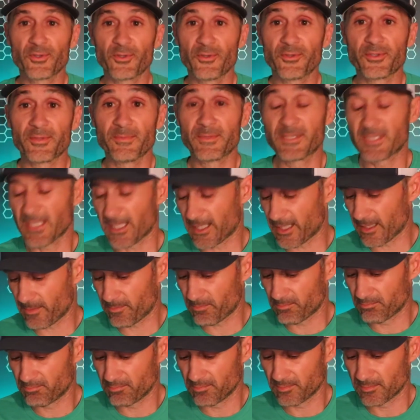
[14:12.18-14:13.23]
through some
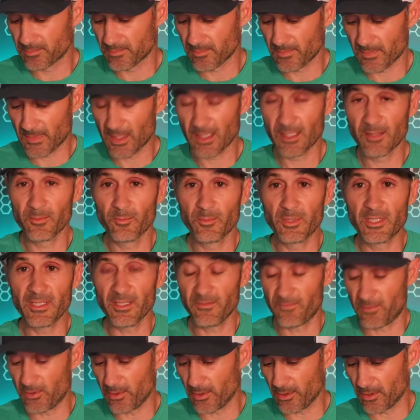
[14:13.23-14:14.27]
setup.
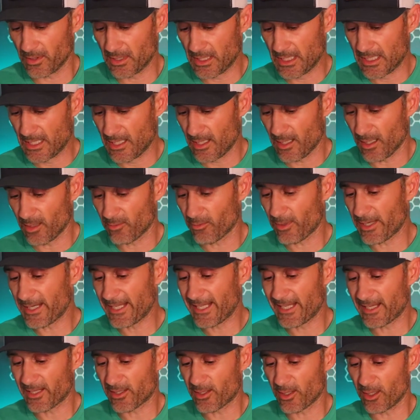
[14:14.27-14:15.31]
If you're a
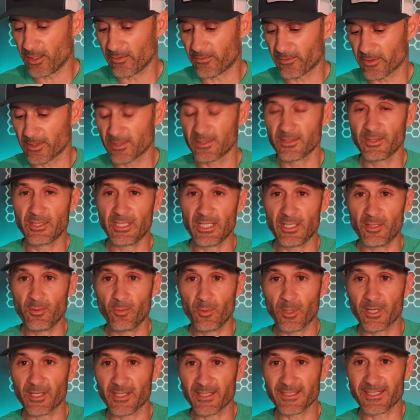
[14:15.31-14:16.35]
right-handed golfer, you need to
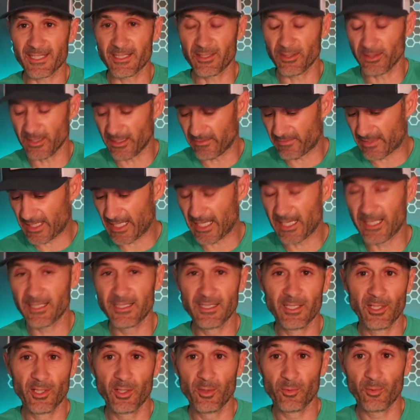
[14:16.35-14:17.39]
wear this on your left hand,